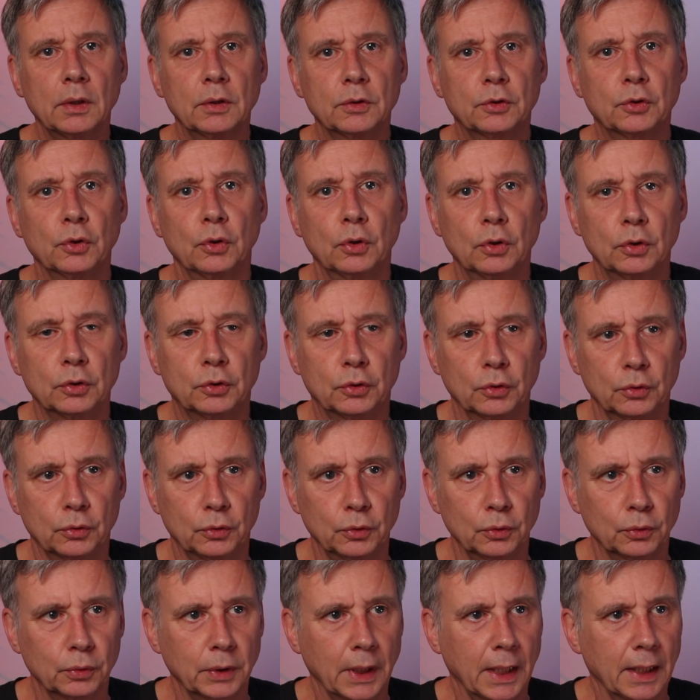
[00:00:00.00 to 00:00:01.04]
to
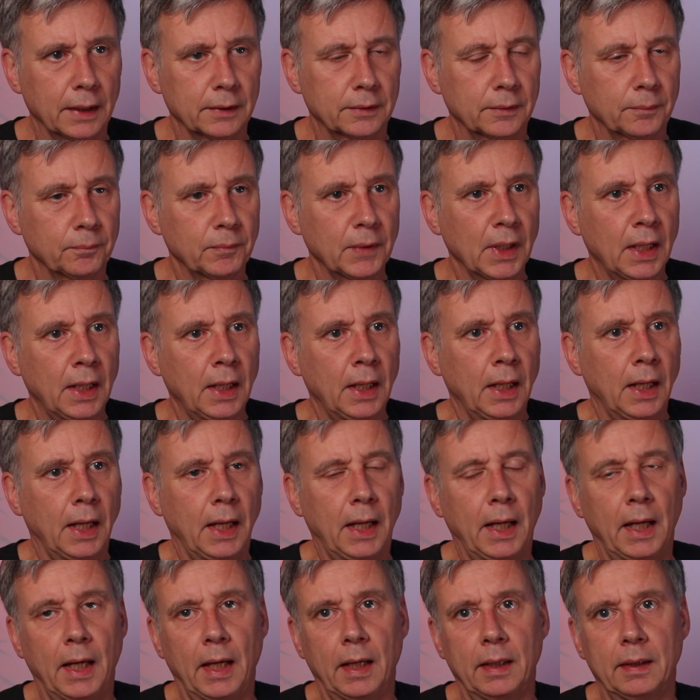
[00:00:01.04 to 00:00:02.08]
do that.
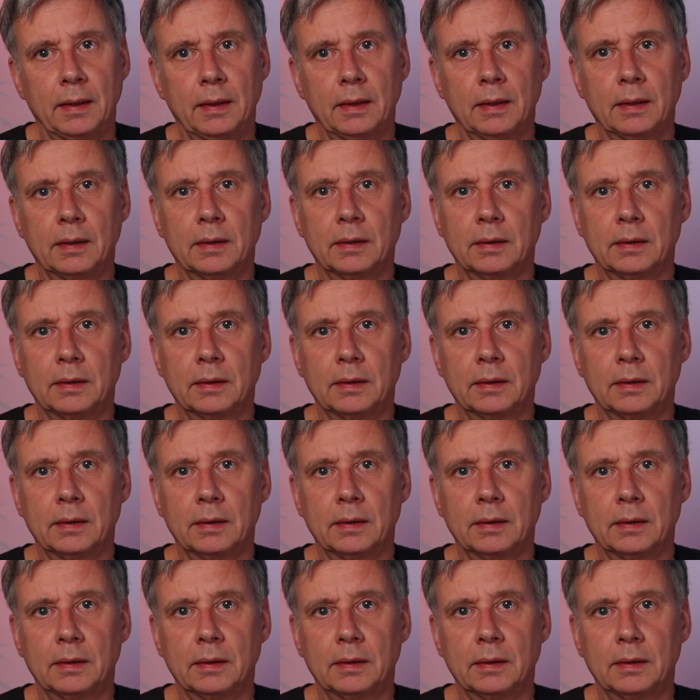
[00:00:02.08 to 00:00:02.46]
And